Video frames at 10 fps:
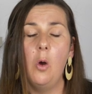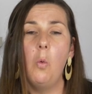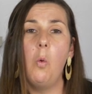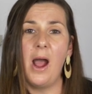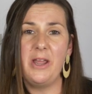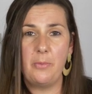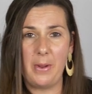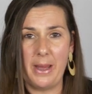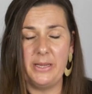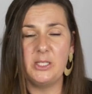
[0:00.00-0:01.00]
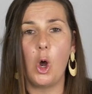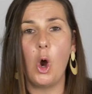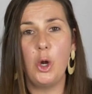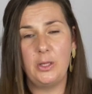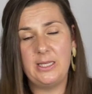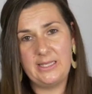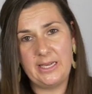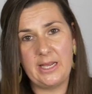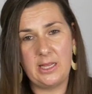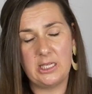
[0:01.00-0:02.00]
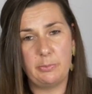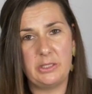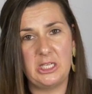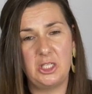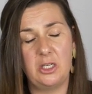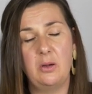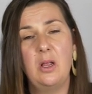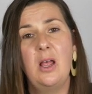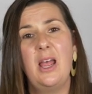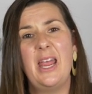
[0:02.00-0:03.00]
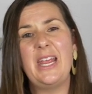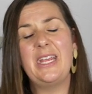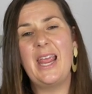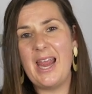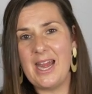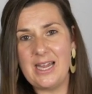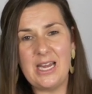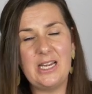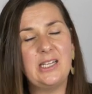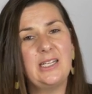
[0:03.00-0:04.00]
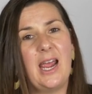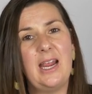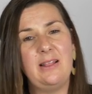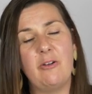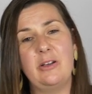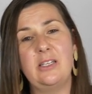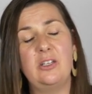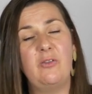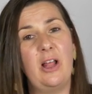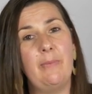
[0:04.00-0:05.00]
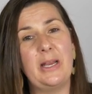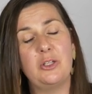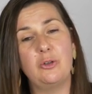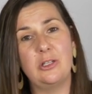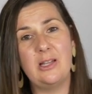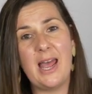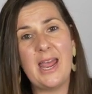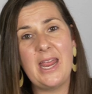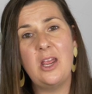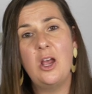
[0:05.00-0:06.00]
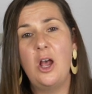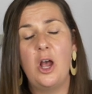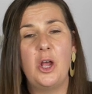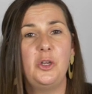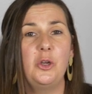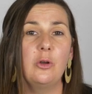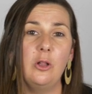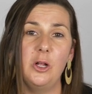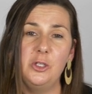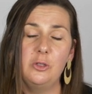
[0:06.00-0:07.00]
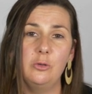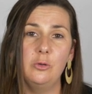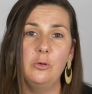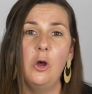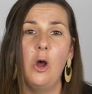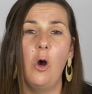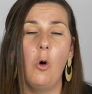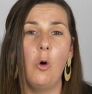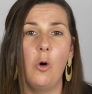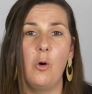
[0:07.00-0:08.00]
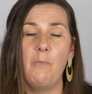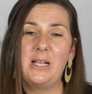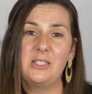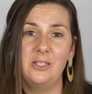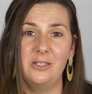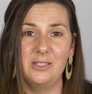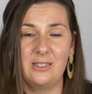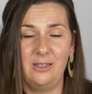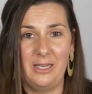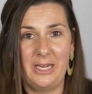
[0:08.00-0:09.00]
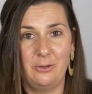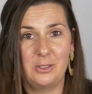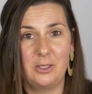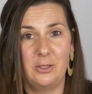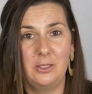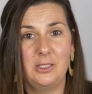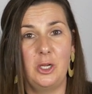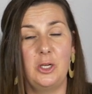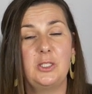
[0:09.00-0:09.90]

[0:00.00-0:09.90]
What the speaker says: why your baby's only sitting in this position. It can indicate there is a developmental delay, a neurological or musculoskeletal concern.